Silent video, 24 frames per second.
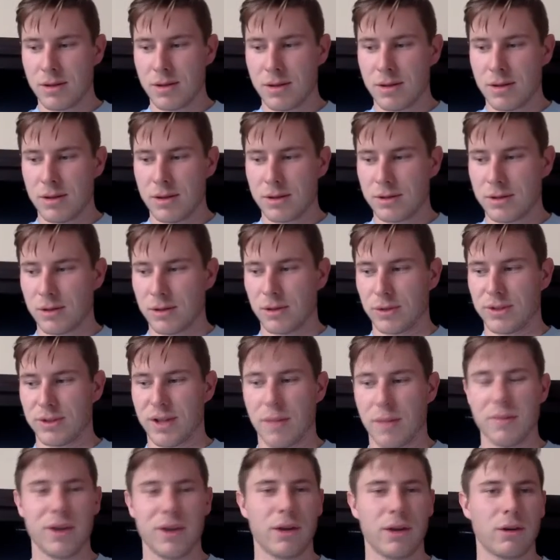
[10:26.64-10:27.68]
So does that
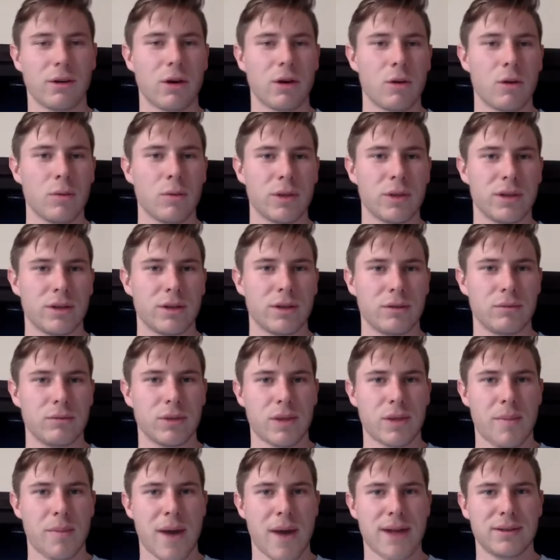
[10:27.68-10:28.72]
mean you're going with the
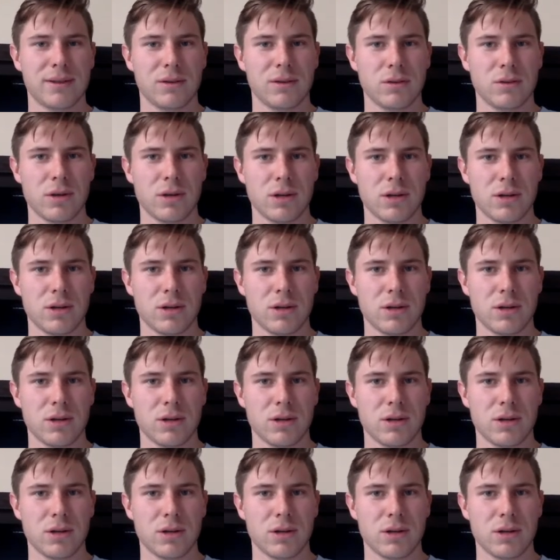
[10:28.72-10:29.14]
Pats, Logan?